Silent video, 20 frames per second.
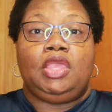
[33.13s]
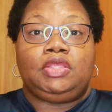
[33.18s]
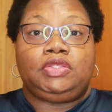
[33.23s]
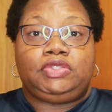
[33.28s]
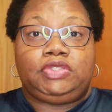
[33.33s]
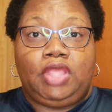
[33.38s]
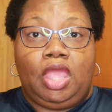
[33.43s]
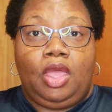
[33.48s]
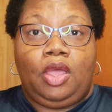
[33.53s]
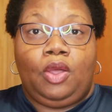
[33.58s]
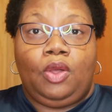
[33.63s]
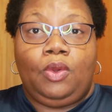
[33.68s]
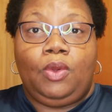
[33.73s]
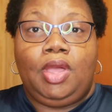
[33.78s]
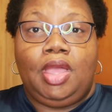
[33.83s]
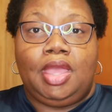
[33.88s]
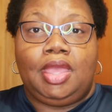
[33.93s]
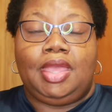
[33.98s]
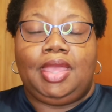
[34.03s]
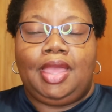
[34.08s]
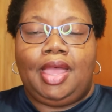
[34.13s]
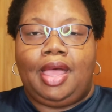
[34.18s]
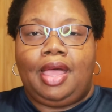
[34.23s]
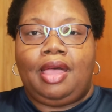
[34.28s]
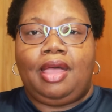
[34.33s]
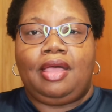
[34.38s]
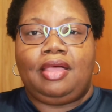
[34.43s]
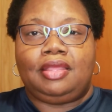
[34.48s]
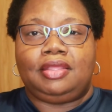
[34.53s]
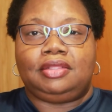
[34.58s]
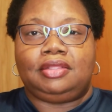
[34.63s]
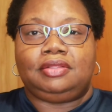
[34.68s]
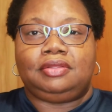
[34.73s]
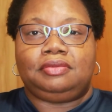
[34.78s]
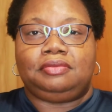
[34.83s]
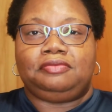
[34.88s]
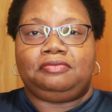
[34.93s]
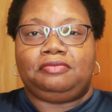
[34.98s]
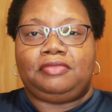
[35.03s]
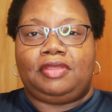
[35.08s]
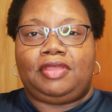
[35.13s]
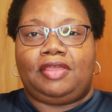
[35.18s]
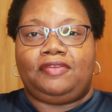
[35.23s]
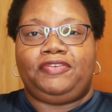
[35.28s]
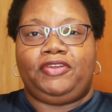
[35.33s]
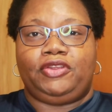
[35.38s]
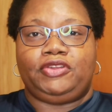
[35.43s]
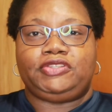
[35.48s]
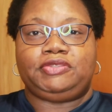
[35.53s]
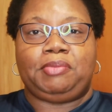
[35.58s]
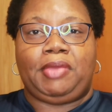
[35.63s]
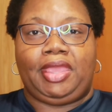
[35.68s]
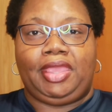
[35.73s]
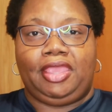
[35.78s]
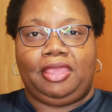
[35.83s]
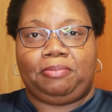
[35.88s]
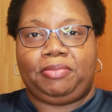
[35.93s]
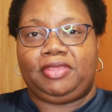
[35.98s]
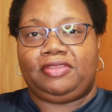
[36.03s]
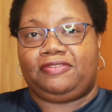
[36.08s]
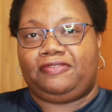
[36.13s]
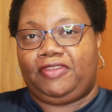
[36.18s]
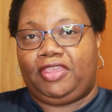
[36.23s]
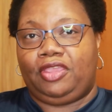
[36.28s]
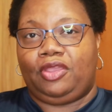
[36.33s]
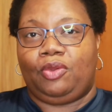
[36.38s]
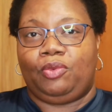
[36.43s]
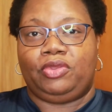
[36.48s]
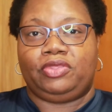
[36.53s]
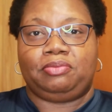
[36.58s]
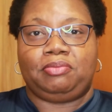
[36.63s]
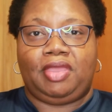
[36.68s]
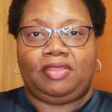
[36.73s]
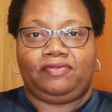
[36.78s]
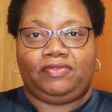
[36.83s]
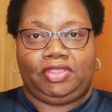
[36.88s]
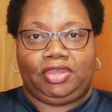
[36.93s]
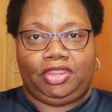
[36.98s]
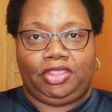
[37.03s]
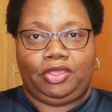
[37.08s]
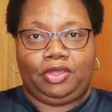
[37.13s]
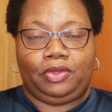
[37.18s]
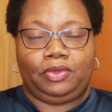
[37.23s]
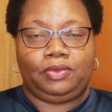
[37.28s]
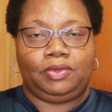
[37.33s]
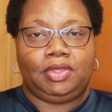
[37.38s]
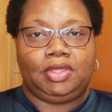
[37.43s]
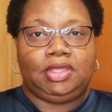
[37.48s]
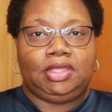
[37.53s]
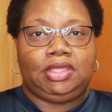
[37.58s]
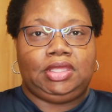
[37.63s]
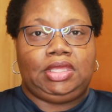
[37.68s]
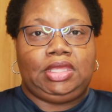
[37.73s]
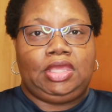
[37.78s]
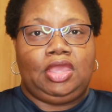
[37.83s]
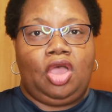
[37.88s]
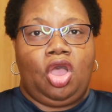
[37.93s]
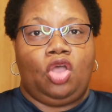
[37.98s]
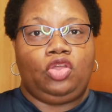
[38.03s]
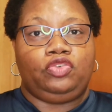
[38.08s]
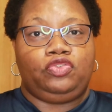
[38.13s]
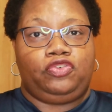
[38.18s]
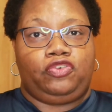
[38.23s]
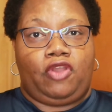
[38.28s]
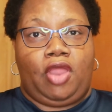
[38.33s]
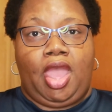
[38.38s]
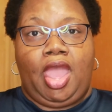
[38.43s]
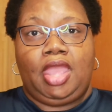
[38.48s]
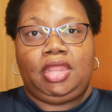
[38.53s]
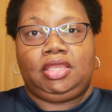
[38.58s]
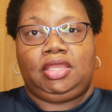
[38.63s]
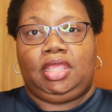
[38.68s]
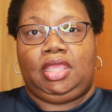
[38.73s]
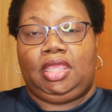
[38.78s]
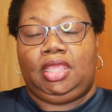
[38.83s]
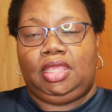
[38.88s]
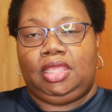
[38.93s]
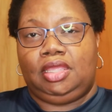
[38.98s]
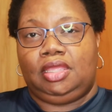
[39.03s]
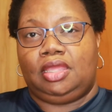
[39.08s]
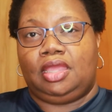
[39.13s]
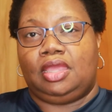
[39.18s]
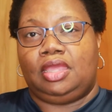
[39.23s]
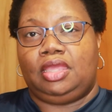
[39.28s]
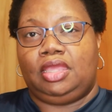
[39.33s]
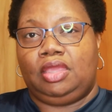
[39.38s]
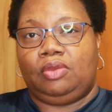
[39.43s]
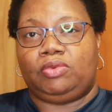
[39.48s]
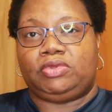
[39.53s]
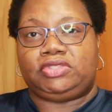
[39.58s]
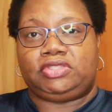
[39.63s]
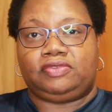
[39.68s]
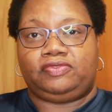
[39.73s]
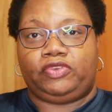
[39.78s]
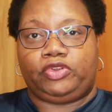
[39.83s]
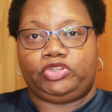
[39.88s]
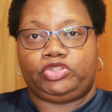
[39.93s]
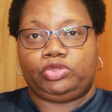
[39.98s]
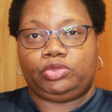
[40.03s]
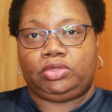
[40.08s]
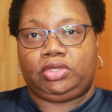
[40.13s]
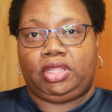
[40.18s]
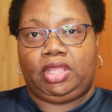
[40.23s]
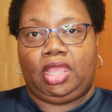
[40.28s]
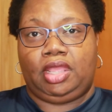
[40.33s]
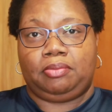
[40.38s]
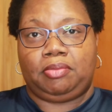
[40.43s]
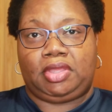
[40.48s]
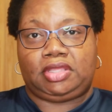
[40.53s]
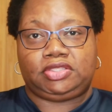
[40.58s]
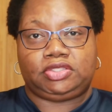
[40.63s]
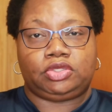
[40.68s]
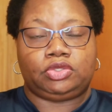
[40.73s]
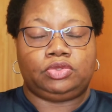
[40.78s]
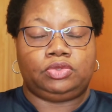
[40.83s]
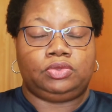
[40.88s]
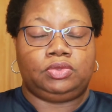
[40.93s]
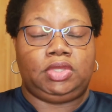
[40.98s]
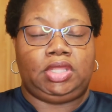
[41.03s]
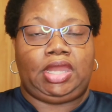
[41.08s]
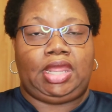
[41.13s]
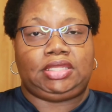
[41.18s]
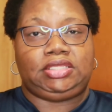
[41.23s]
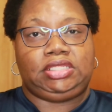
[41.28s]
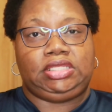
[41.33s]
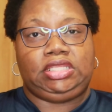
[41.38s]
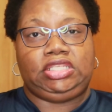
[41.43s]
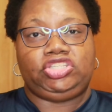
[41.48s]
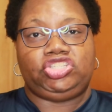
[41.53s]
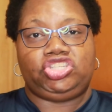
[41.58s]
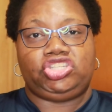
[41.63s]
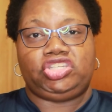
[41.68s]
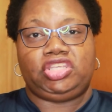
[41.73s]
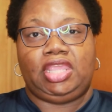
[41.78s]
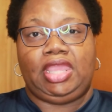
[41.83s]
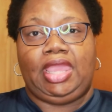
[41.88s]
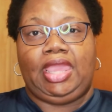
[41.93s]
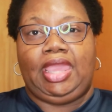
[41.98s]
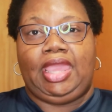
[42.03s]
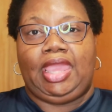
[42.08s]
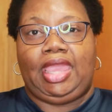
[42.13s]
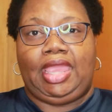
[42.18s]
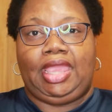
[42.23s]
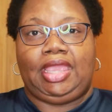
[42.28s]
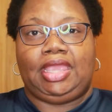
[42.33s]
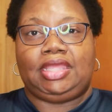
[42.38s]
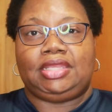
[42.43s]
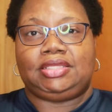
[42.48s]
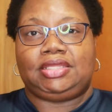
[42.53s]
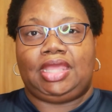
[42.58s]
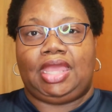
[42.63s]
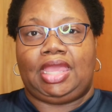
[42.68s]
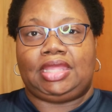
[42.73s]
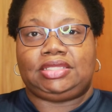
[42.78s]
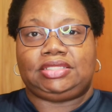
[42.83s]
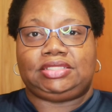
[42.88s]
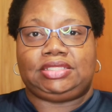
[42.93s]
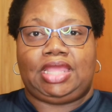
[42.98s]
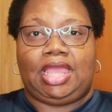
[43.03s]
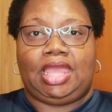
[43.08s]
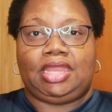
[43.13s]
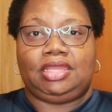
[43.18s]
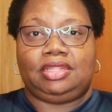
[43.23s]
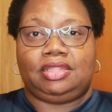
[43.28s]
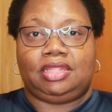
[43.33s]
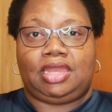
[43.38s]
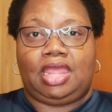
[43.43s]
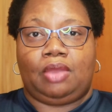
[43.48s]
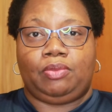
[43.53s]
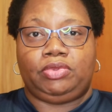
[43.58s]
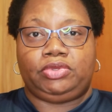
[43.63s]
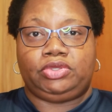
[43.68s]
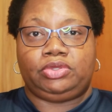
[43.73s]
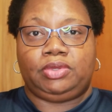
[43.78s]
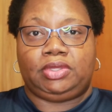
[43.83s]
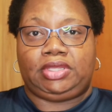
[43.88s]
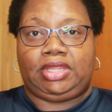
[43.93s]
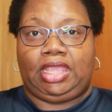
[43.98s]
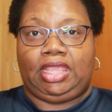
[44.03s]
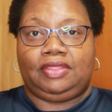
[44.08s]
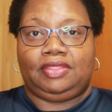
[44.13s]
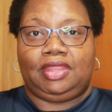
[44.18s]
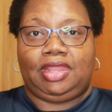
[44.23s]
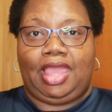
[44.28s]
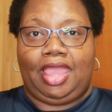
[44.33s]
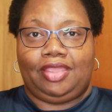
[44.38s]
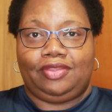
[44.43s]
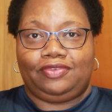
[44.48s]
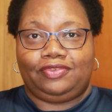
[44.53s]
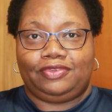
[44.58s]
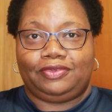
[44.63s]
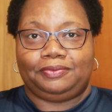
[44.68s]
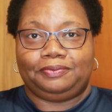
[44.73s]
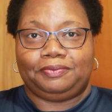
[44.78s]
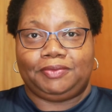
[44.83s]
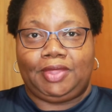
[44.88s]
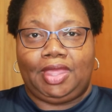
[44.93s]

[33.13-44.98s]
So, uh, first my epic fail with my video on Friday, it was a virtual day at my school and I teach. And I decided that I would do a day in the life.